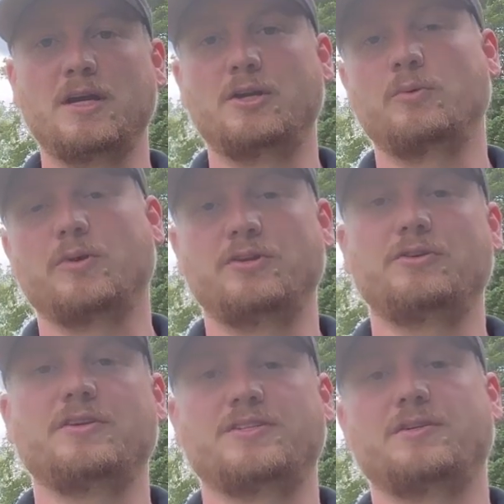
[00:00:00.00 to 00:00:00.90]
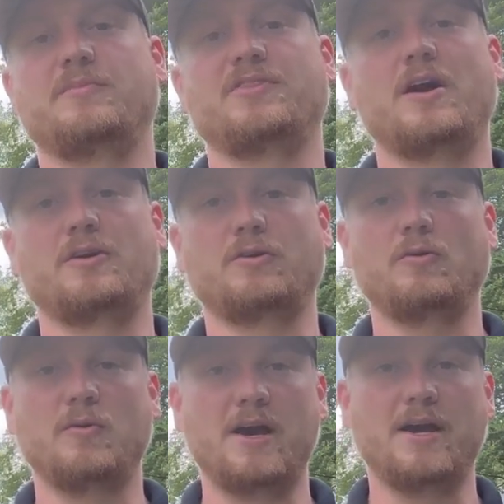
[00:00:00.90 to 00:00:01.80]
and you want to do this in a
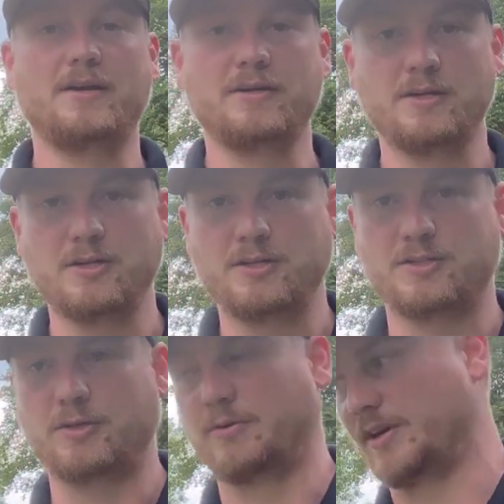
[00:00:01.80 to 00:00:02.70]
methodical way. You